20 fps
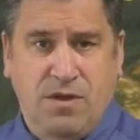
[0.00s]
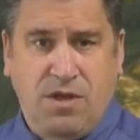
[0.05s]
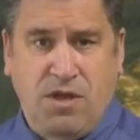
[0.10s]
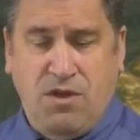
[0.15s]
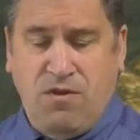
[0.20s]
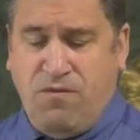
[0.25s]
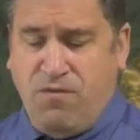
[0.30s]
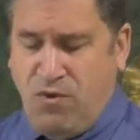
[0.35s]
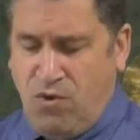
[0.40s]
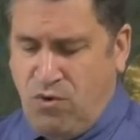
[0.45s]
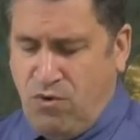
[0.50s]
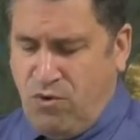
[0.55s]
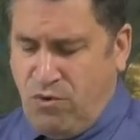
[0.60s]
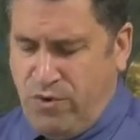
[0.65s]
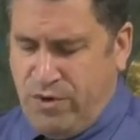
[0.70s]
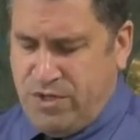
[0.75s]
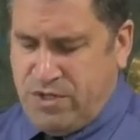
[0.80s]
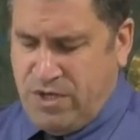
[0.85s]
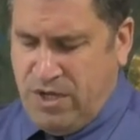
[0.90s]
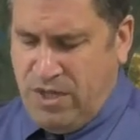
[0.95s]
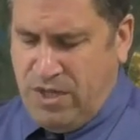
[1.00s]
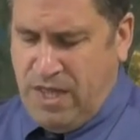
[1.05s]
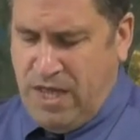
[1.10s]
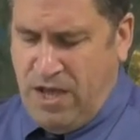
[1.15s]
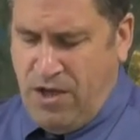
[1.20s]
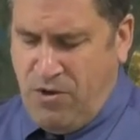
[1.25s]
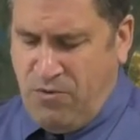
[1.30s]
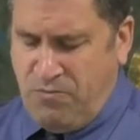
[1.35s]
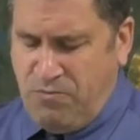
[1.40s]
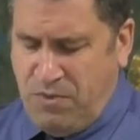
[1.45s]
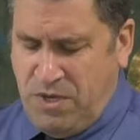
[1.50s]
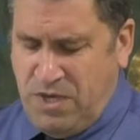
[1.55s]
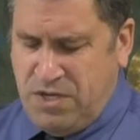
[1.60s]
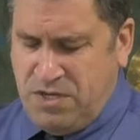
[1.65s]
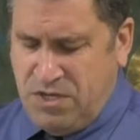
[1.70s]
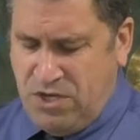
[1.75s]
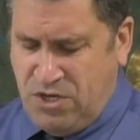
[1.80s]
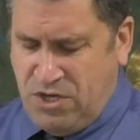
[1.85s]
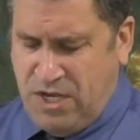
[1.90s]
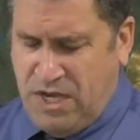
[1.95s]
If you're going to allow me
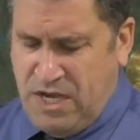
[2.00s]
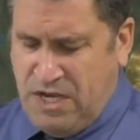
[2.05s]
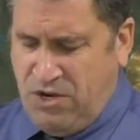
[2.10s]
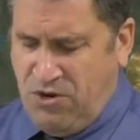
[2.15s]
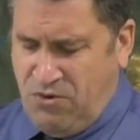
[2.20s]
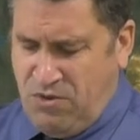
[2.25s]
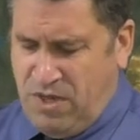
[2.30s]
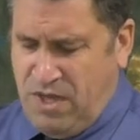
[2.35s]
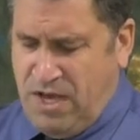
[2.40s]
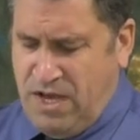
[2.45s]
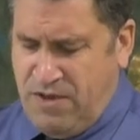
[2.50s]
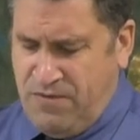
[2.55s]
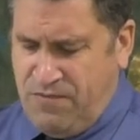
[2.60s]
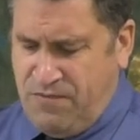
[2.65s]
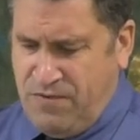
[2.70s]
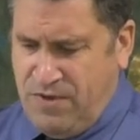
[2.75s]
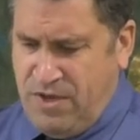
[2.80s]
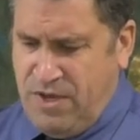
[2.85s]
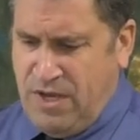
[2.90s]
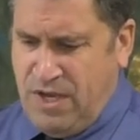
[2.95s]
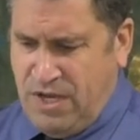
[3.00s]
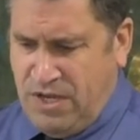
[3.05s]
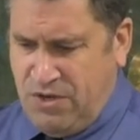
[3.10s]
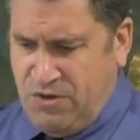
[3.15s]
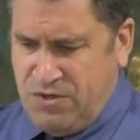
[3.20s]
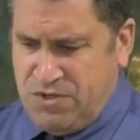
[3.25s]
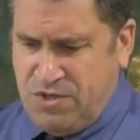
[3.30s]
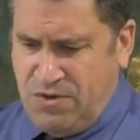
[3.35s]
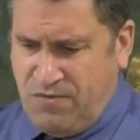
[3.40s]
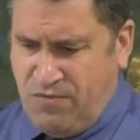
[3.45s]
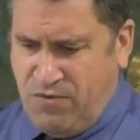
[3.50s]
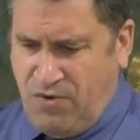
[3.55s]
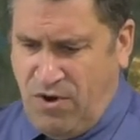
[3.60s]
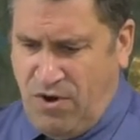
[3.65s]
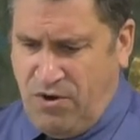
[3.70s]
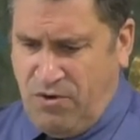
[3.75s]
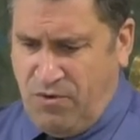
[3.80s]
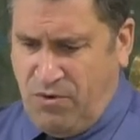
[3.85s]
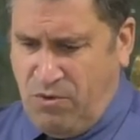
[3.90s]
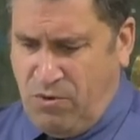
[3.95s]
to take your life, and use it for
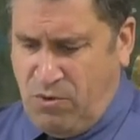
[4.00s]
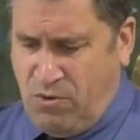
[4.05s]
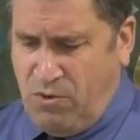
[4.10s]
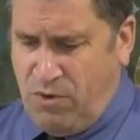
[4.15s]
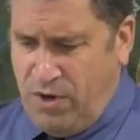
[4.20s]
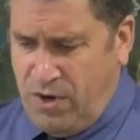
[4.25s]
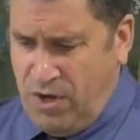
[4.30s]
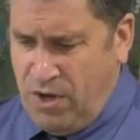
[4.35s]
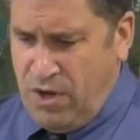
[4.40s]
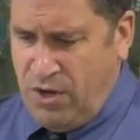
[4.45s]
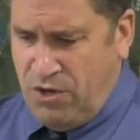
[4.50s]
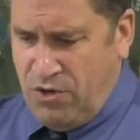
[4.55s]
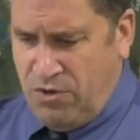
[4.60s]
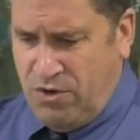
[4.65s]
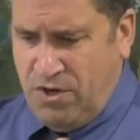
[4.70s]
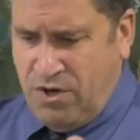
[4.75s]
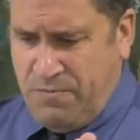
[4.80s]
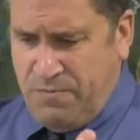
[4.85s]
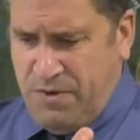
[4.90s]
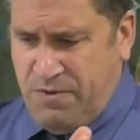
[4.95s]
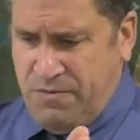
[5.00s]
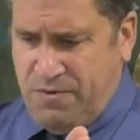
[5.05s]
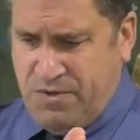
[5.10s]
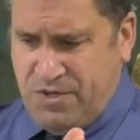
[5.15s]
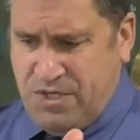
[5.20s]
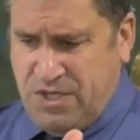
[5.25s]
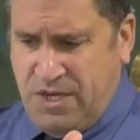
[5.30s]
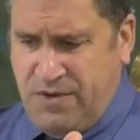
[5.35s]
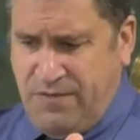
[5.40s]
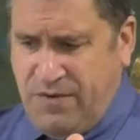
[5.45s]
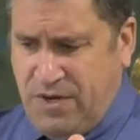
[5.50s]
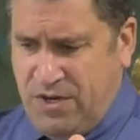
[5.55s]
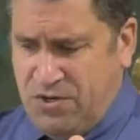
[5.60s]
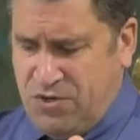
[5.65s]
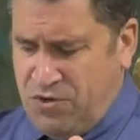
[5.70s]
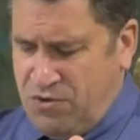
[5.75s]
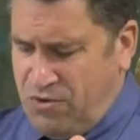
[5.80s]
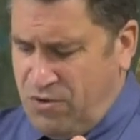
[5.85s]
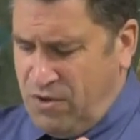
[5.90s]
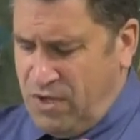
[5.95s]
honor and glory, you're going to be receiving
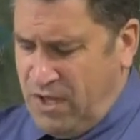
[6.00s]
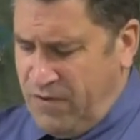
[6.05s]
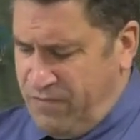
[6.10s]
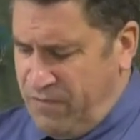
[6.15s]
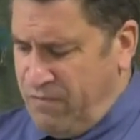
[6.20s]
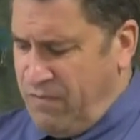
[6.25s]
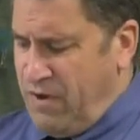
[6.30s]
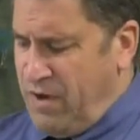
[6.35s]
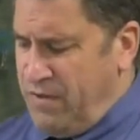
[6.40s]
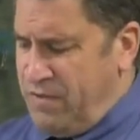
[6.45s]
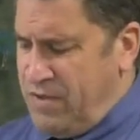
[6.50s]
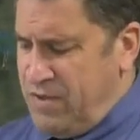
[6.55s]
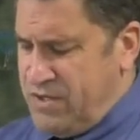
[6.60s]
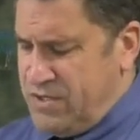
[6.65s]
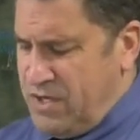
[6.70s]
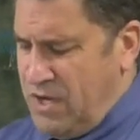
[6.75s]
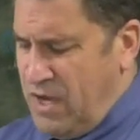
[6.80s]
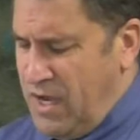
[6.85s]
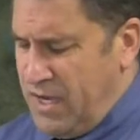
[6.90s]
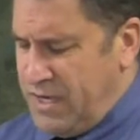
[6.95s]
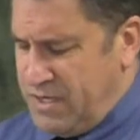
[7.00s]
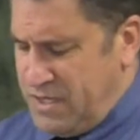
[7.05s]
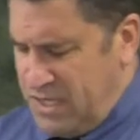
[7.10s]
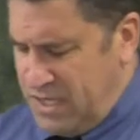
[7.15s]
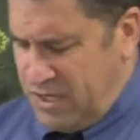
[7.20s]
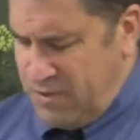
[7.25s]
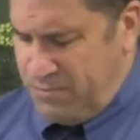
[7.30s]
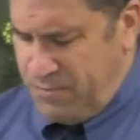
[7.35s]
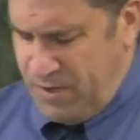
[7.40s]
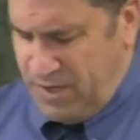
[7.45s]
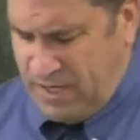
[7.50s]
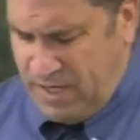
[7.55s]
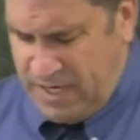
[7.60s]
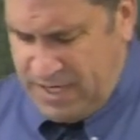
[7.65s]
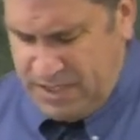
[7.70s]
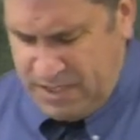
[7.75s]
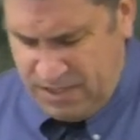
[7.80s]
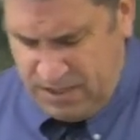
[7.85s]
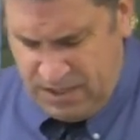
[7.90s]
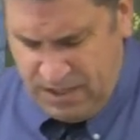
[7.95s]
eternal life. You've got this idea
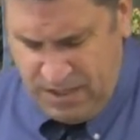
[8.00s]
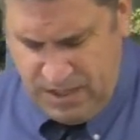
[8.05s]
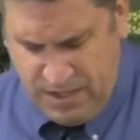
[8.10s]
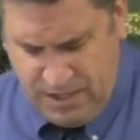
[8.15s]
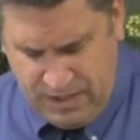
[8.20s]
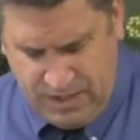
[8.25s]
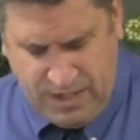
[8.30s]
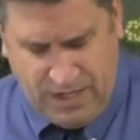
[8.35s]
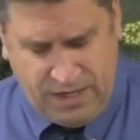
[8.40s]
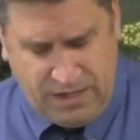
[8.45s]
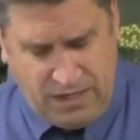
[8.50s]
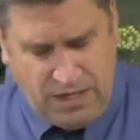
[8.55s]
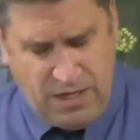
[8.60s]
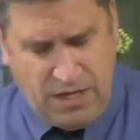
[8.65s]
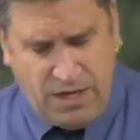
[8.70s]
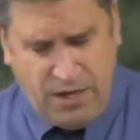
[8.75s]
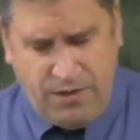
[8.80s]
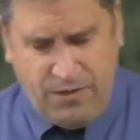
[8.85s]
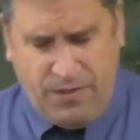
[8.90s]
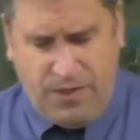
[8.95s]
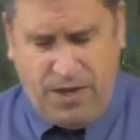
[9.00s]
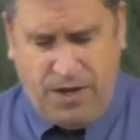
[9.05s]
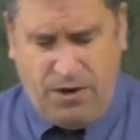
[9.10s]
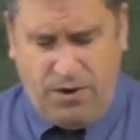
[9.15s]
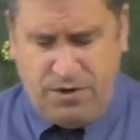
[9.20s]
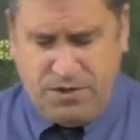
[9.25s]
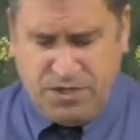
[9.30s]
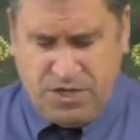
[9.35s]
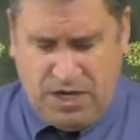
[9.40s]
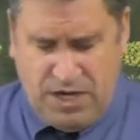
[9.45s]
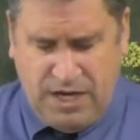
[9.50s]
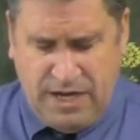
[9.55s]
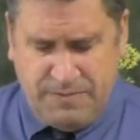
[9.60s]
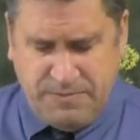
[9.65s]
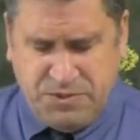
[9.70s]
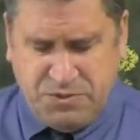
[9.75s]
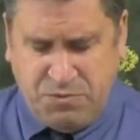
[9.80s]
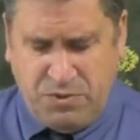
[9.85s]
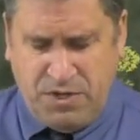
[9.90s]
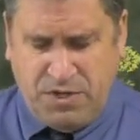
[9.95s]
behind it that there are
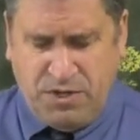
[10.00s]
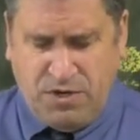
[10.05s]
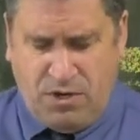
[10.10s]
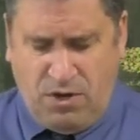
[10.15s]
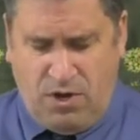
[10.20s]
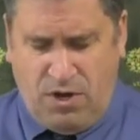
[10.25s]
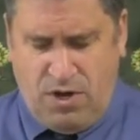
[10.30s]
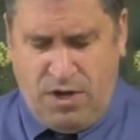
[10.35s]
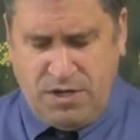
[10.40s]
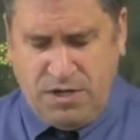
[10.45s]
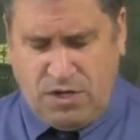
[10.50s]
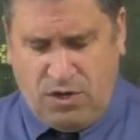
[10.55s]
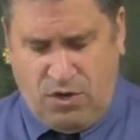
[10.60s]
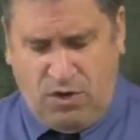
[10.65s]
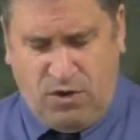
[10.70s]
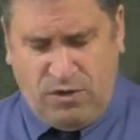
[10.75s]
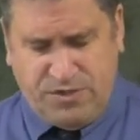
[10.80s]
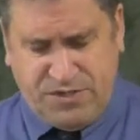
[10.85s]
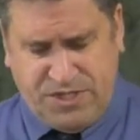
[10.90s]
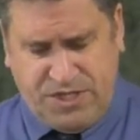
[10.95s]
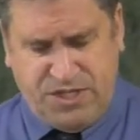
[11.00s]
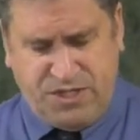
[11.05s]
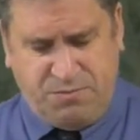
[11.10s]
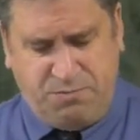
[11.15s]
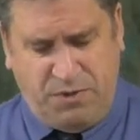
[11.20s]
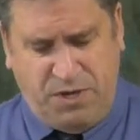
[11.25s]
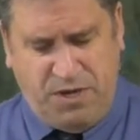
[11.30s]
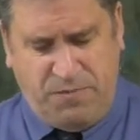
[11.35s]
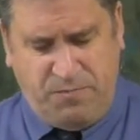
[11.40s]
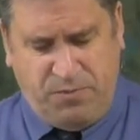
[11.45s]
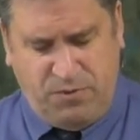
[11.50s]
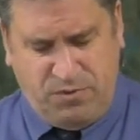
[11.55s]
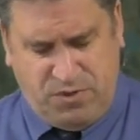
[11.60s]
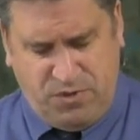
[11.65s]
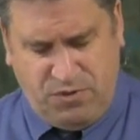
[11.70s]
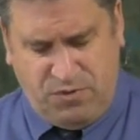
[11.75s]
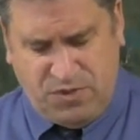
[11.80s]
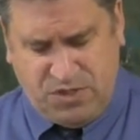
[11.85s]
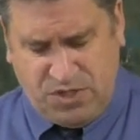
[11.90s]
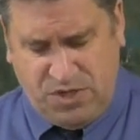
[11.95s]
times when God calls his people
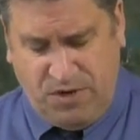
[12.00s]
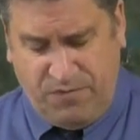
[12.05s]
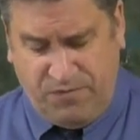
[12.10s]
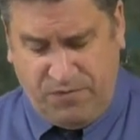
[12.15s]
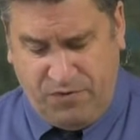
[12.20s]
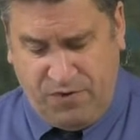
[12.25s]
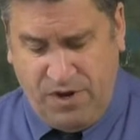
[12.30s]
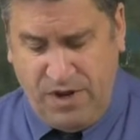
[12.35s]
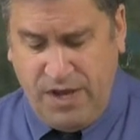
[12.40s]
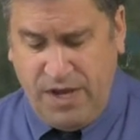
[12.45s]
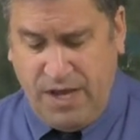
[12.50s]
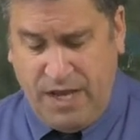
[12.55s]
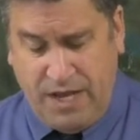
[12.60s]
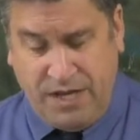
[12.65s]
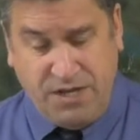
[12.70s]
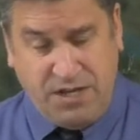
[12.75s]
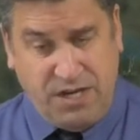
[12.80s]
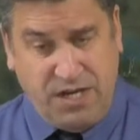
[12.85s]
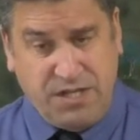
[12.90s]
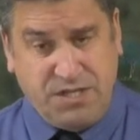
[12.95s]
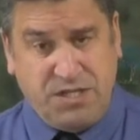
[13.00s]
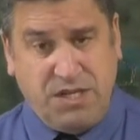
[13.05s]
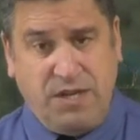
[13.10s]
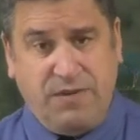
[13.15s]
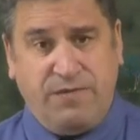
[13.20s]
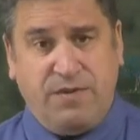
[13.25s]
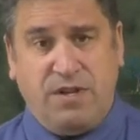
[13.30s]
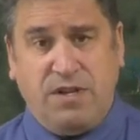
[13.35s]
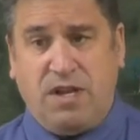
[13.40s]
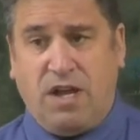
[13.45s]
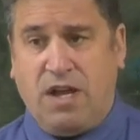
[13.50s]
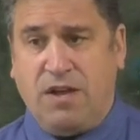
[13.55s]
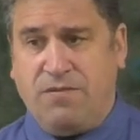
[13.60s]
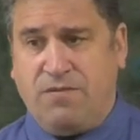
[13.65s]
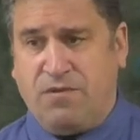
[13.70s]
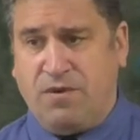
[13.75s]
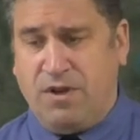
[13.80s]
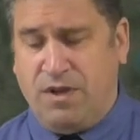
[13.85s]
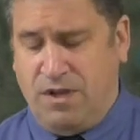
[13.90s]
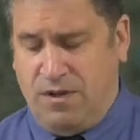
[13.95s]
to suffer and, yes, even die
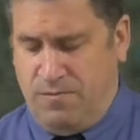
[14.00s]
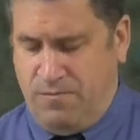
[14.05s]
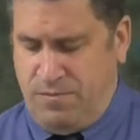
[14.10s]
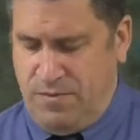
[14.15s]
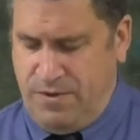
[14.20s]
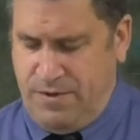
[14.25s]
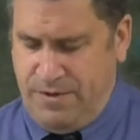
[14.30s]
for him.